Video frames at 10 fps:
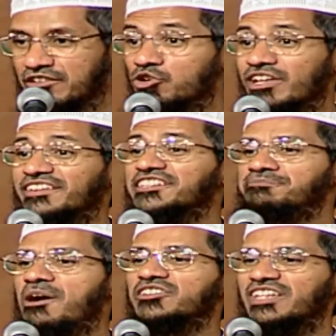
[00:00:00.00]
It's known as
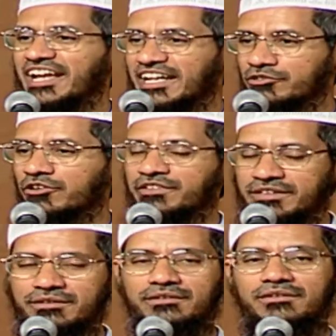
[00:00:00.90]
Isma or Talaq e Tawfi.
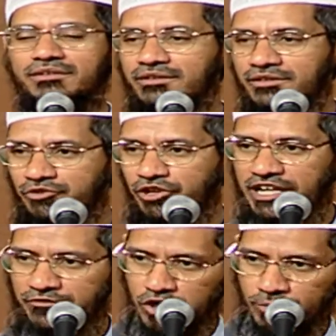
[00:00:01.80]
You can
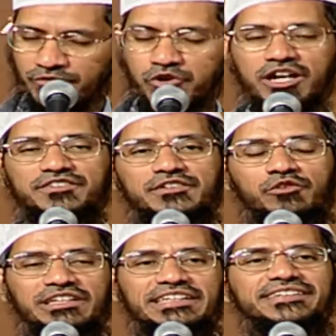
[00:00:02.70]
refer to my video cassette
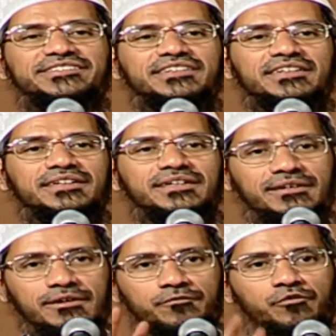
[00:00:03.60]
for details.
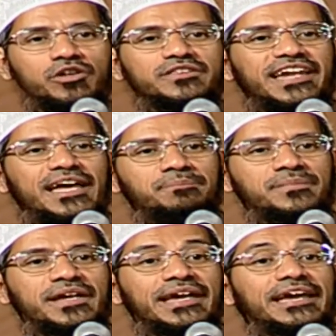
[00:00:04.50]
Fourth type,
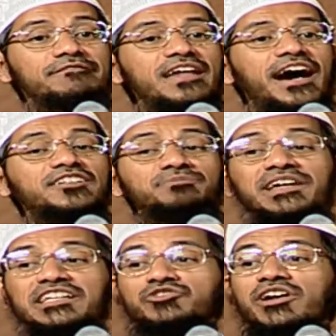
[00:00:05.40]
if the
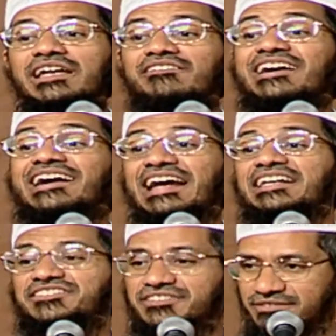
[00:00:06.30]
husband is not giving her
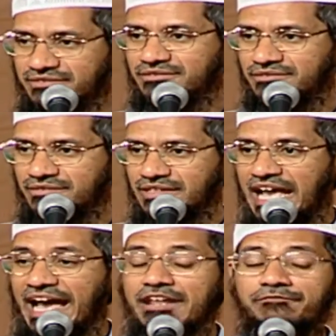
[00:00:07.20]
rights
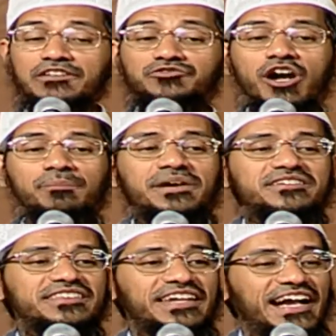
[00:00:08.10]
and if it's not
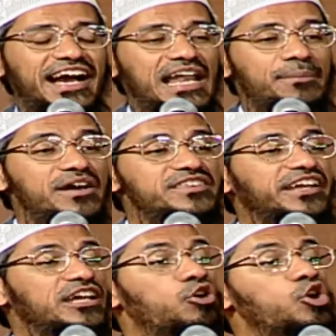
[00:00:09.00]
mentioned in the Nikah Nama, she
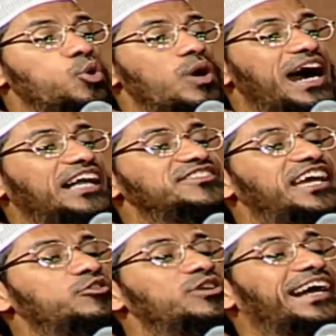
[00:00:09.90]
can go to a Qazi
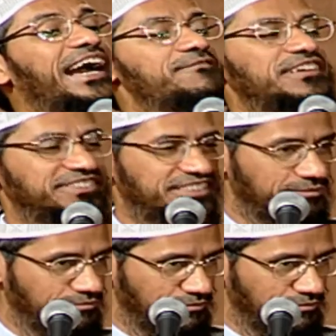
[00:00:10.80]
and do Nikah Fask.